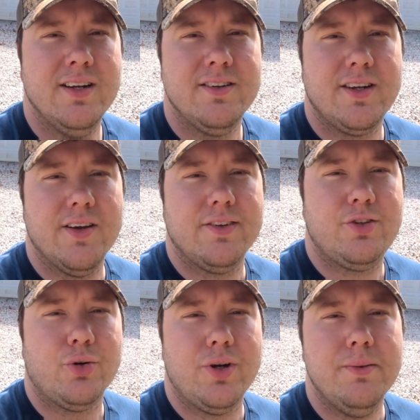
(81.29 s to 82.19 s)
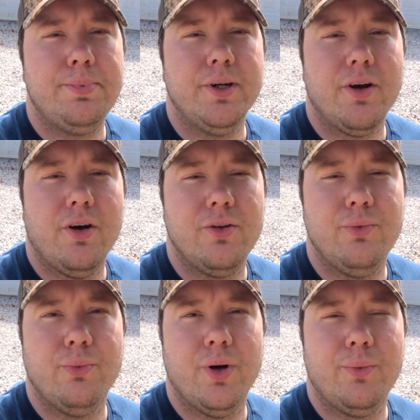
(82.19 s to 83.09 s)
to give us your input
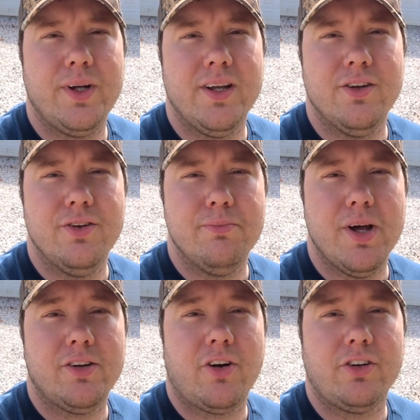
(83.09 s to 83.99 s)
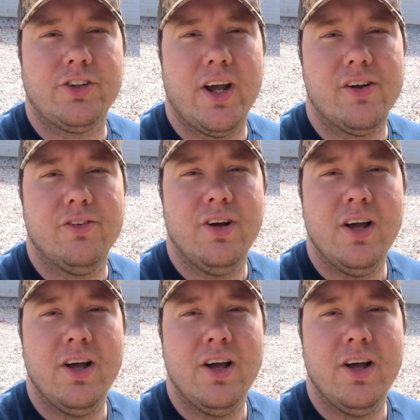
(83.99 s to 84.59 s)
on what we can do to better our channel.